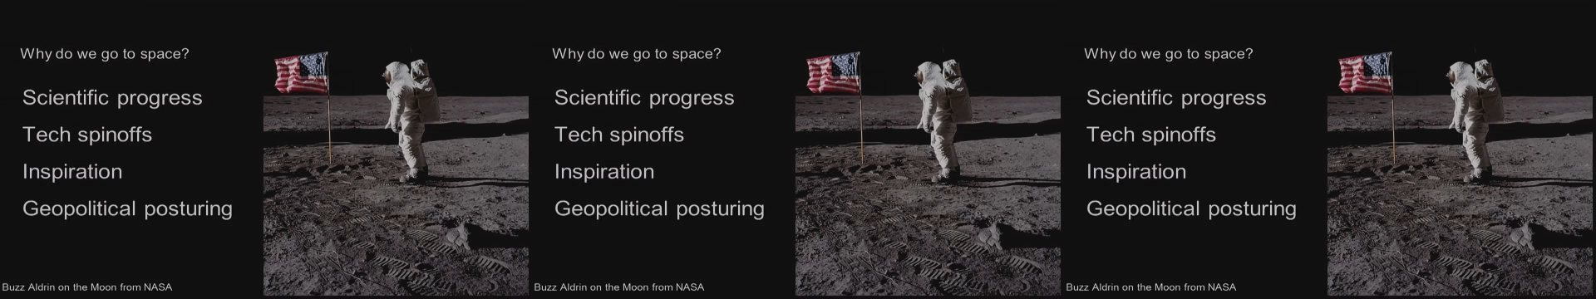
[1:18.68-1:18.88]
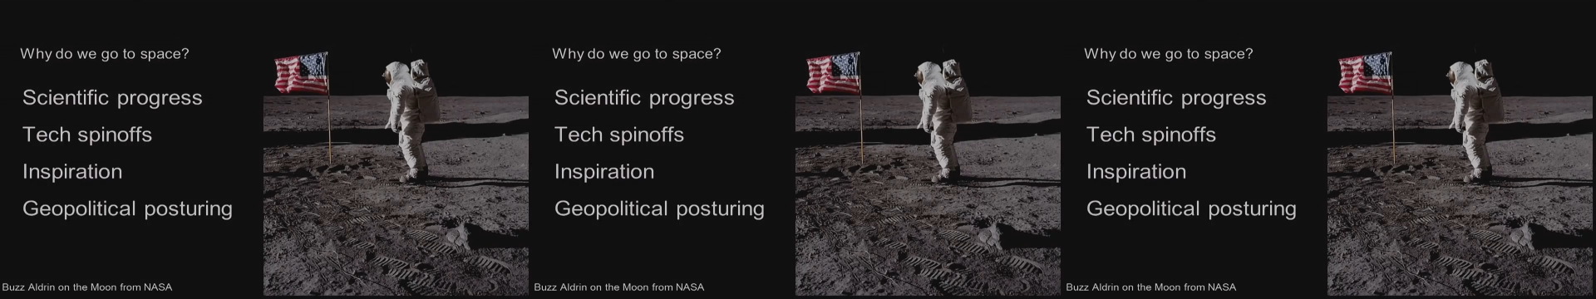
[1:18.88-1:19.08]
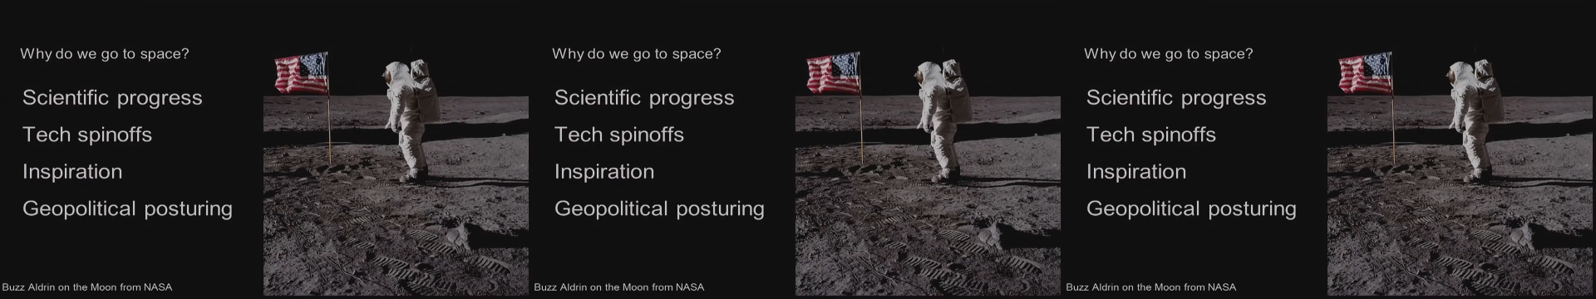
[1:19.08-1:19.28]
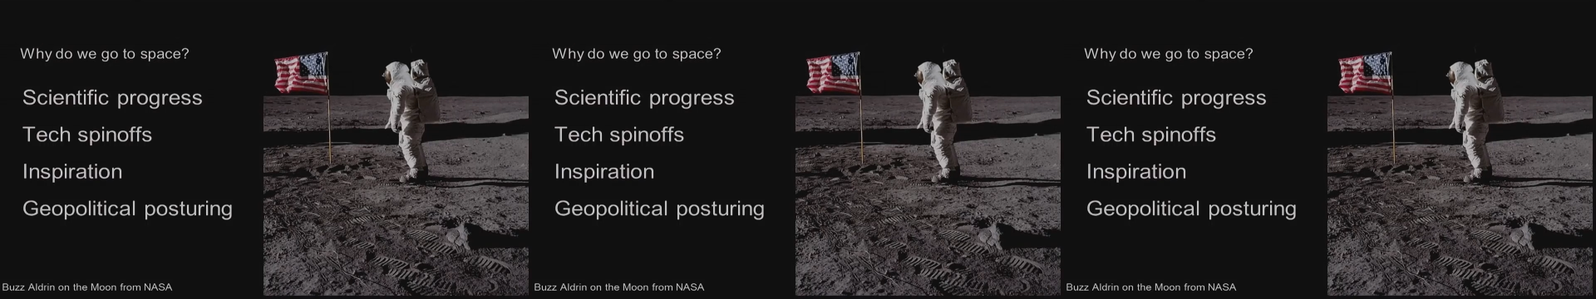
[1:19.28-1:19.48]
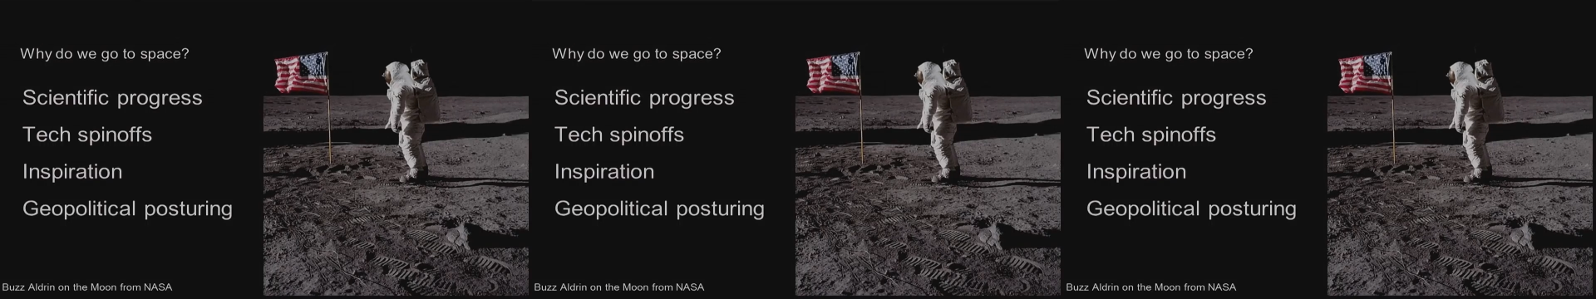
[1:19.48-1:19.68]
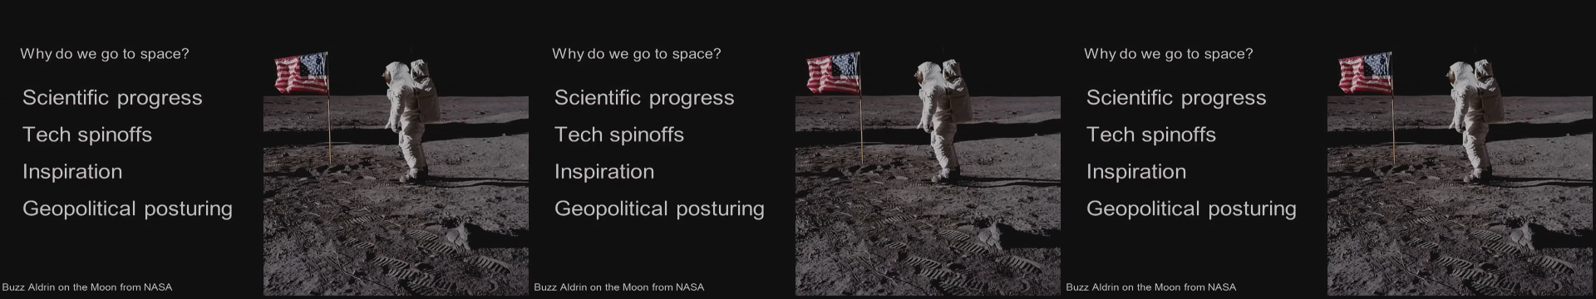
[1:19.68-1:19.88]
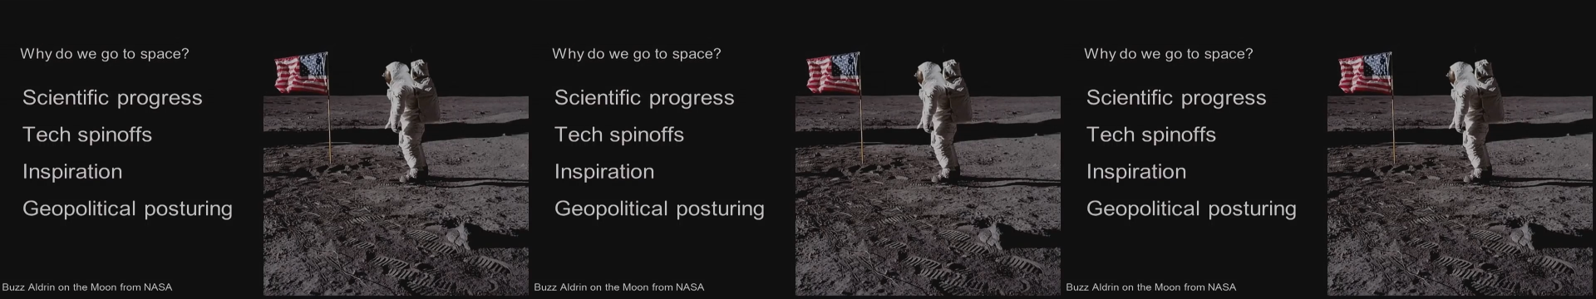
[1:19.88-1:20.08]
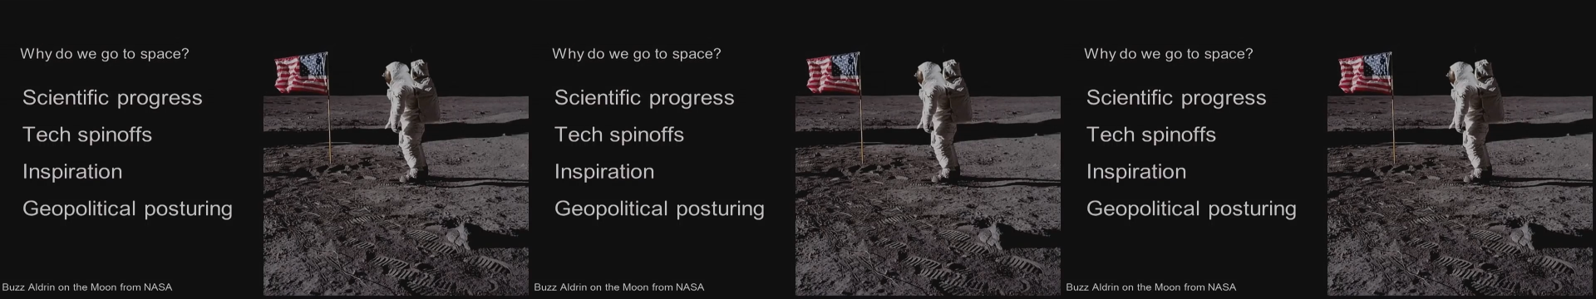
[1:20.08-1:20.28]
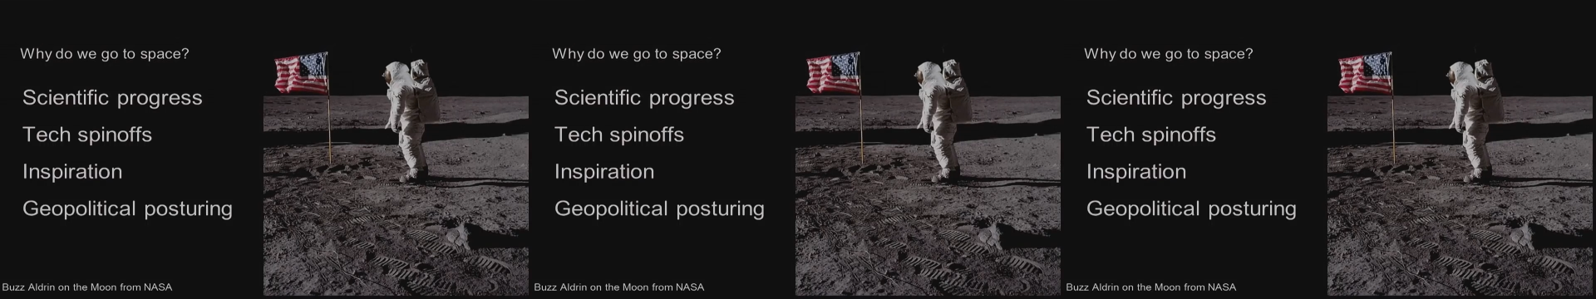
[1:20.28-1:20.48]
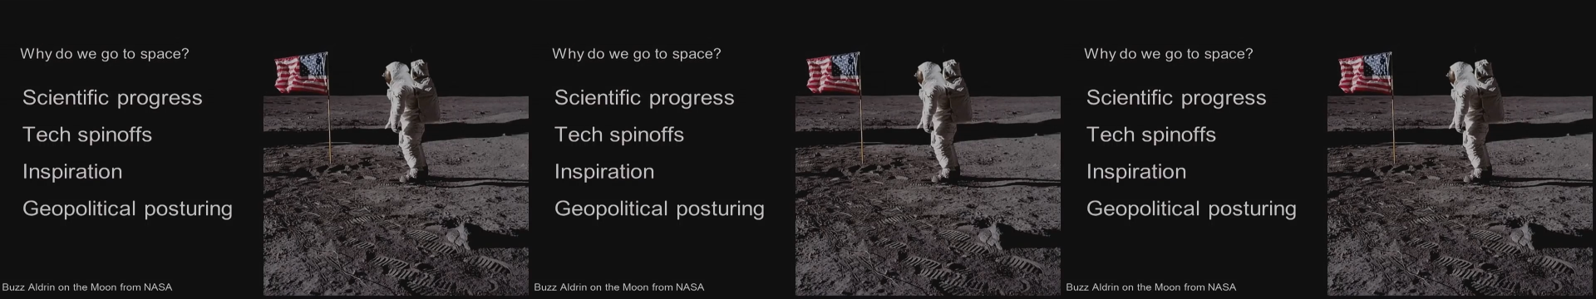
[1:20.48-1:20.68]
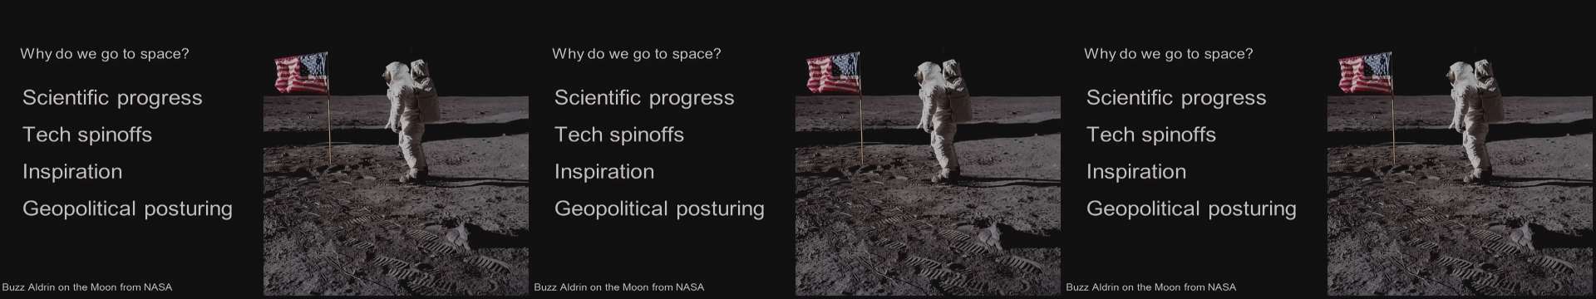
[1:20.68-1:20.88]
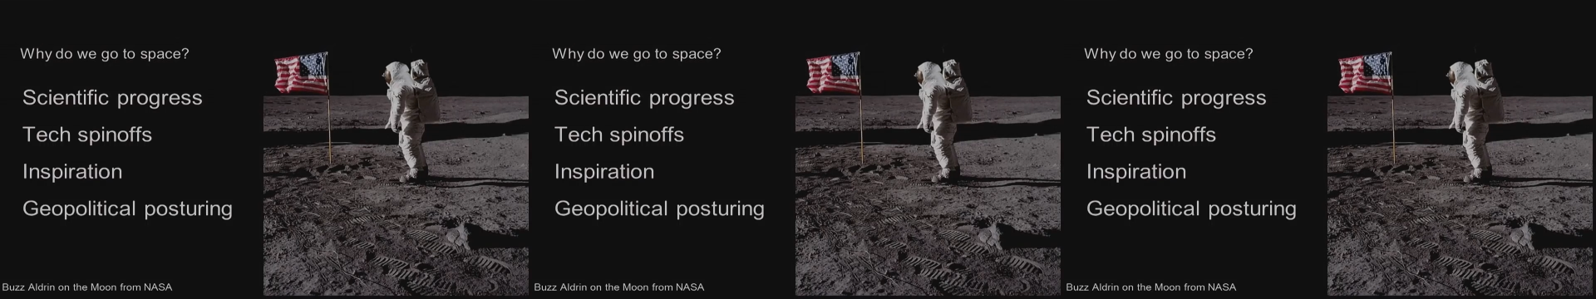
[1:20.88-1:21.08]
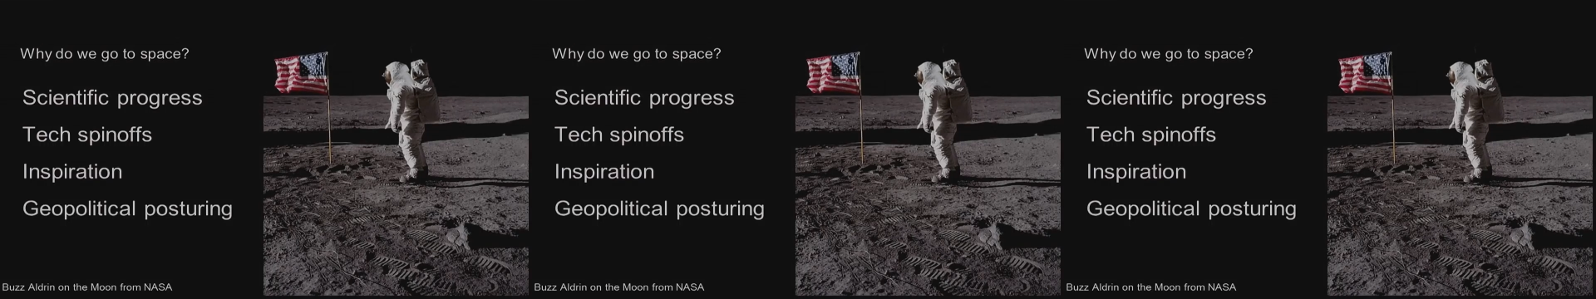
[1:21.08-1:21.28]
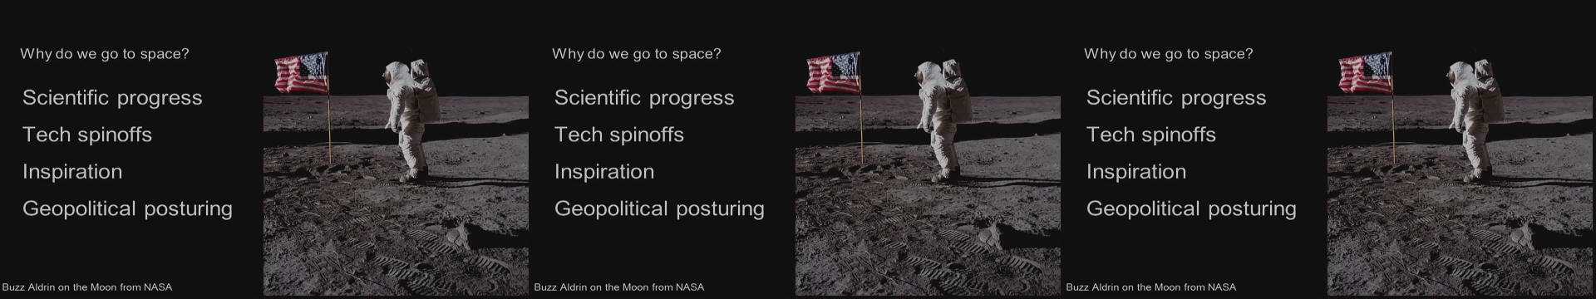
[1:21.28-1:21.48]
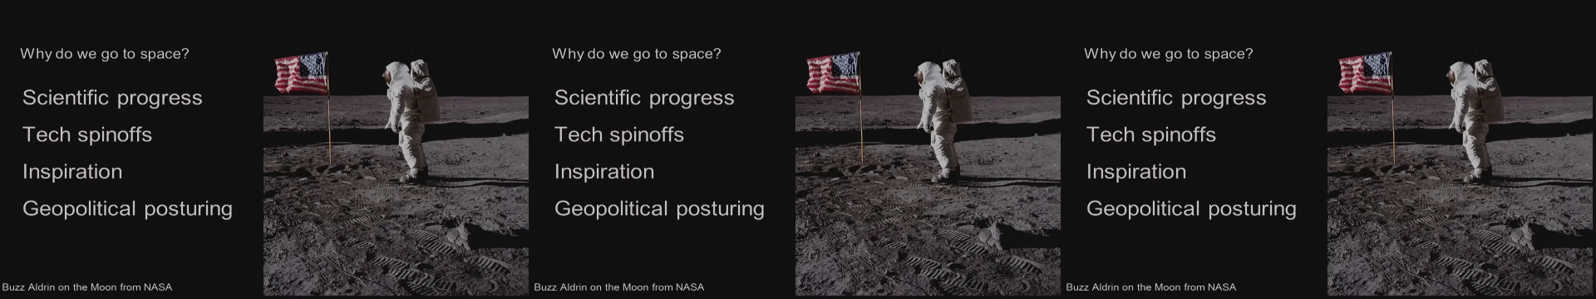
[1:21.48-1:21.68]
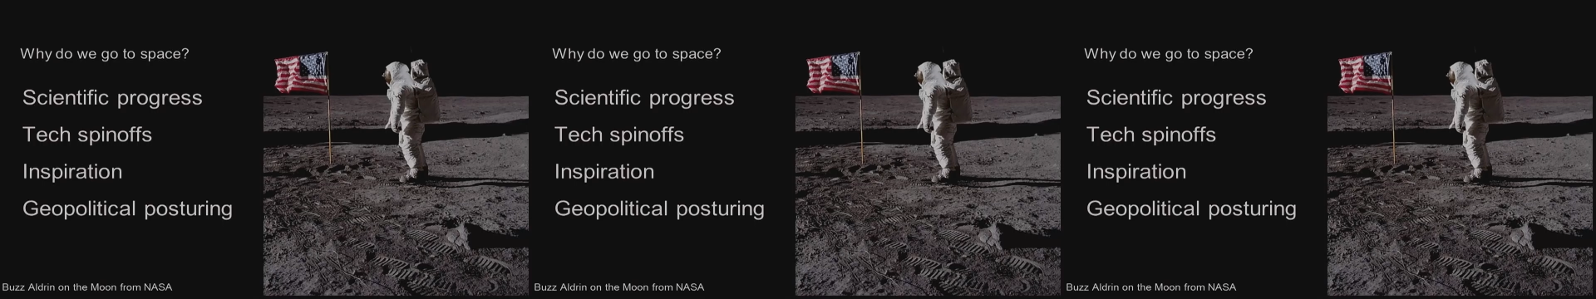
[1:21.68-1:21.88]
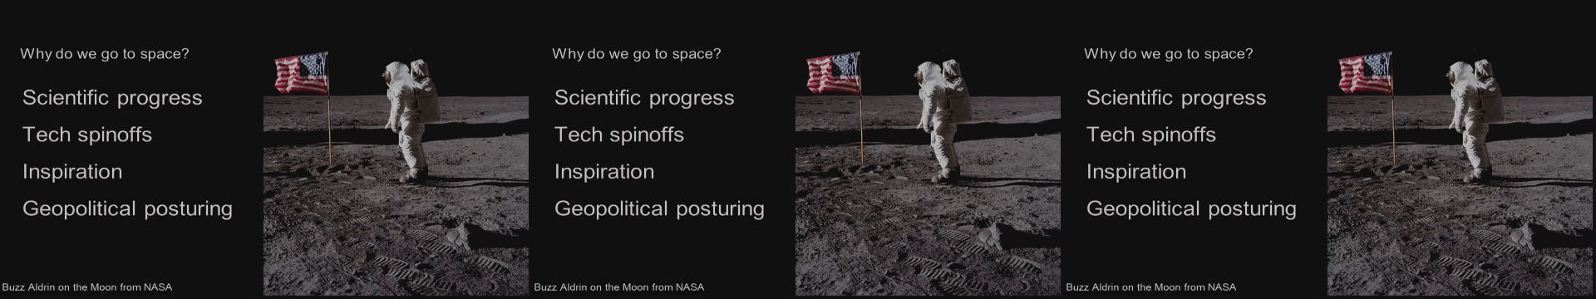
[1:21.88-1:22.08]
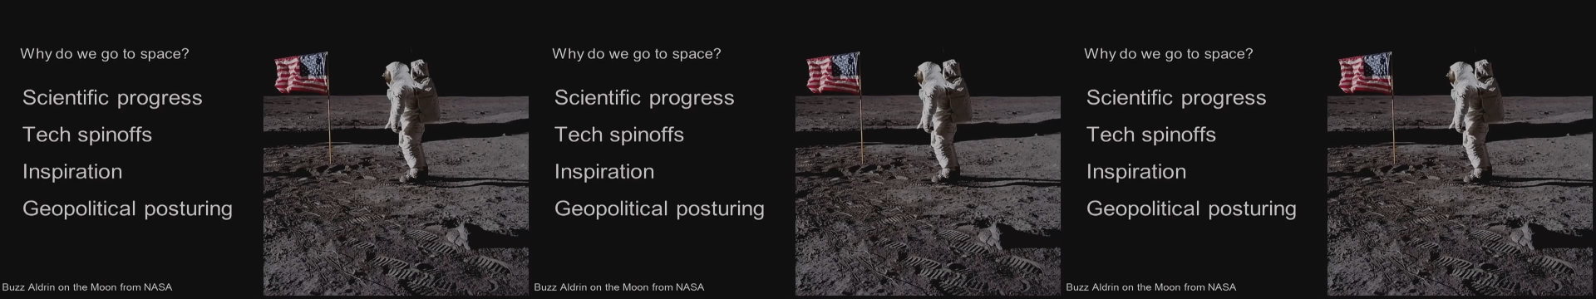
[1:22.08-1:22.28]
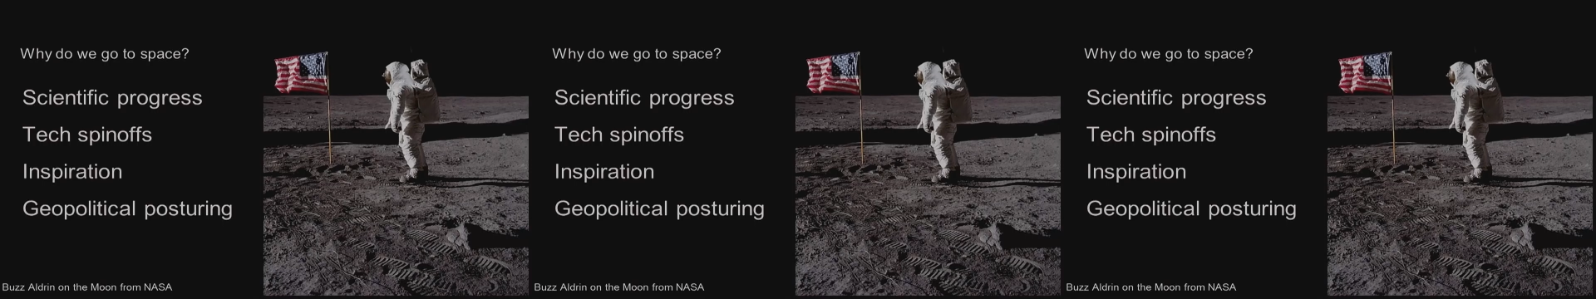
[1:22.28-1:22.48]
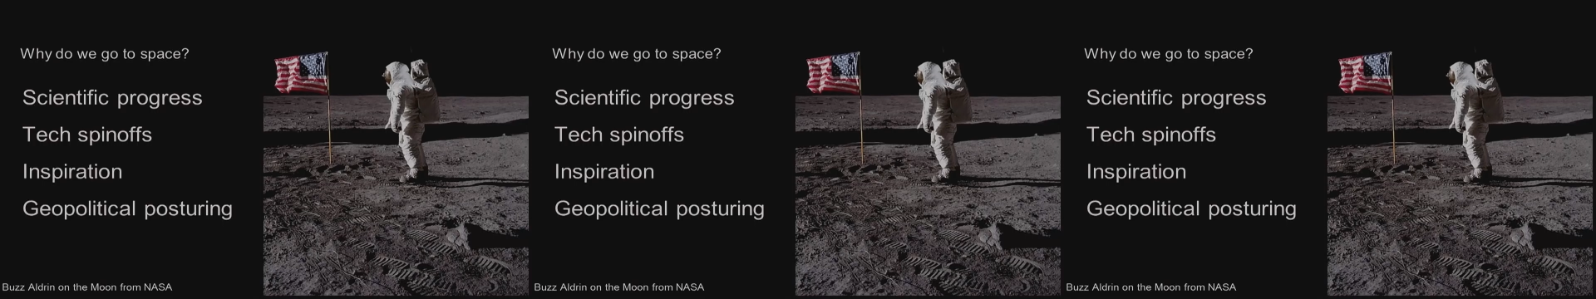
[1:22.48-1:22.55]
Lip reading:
No face is visible, so there are no lips to read.